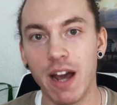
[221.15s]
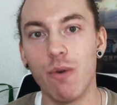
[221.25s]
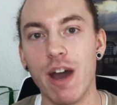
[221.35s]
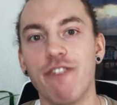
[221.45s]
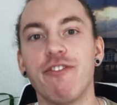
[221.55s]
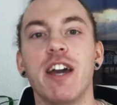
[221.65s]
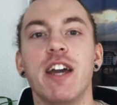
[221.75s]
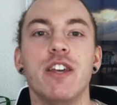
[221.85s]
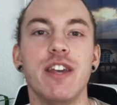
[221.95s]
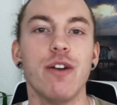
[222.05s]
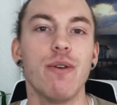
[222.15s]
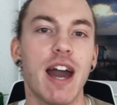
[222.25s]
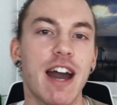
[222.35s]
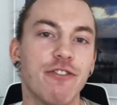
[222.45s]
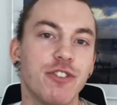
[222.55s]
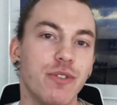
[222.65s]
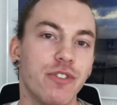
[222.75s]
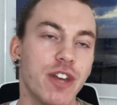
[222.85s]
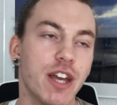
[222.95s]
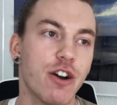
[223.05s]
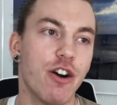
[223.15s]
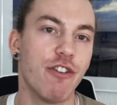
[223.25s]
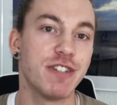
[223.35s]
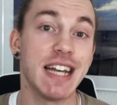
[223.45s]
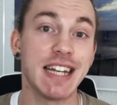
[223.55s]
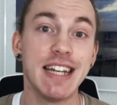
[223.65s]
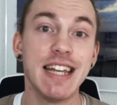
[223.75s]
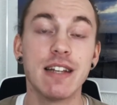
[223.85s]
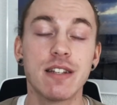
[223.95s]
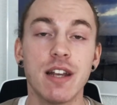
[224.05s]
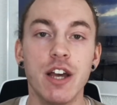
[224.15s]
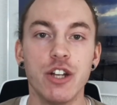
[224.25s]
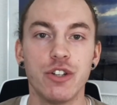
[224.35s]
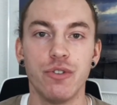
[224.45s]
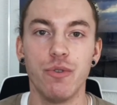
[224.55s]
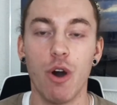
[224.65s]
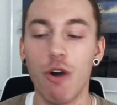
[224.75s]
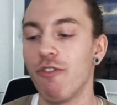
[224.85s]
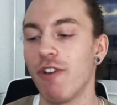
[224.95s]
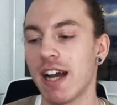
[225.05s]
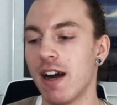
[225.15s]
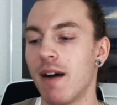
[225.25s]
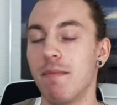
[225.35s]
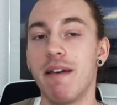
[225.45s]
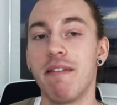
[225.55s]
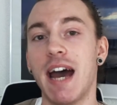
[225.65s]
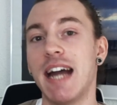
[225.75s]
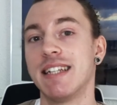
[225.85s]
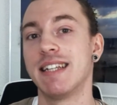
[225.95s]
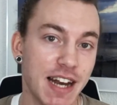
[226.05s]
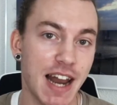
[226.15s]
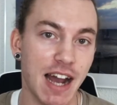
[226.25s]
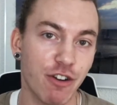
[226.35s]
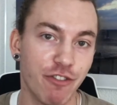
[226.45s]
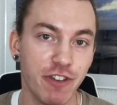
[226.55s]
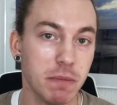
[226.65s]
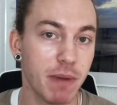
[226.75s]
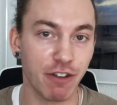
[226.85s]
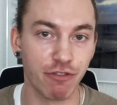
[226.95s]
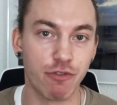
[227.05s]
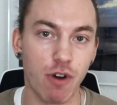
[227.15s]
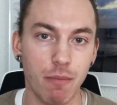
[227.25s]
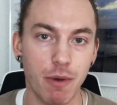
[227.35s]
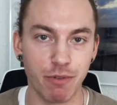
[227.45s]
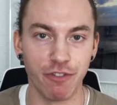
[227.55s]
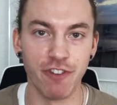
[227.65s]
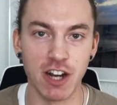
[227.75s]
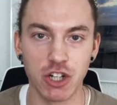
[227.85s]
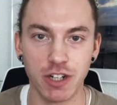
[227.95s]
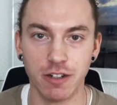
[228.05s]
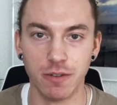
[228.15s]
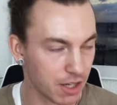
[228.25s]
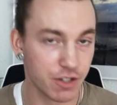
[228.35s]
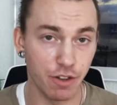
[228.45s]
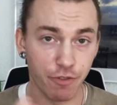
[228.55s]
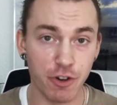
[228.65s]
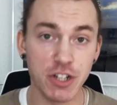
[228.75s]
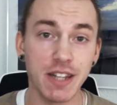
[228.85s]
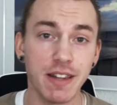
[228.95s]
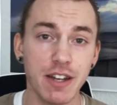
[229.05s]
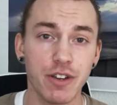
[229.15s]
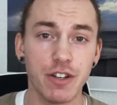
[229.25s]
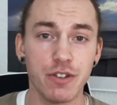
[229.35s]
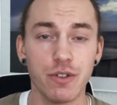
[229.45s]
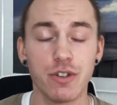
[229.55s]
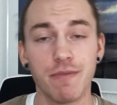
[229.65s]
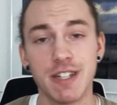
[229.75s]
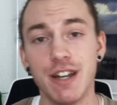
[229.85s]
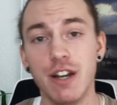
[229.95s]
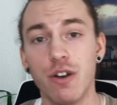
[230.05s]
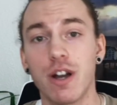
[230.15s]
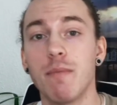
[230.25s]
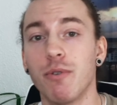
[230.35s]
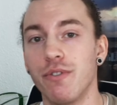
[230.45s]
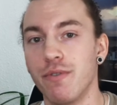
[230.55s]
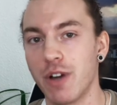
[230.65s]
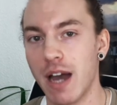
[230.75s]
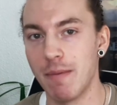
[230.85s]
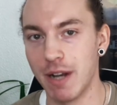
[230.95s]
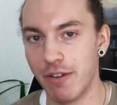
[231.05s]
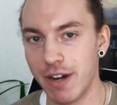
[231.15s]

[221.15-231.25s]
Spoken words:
However, you have to think of techniques to overcome that lack of feedback from a professional. So the first thing that you can do is obviously look up all the vocabulary.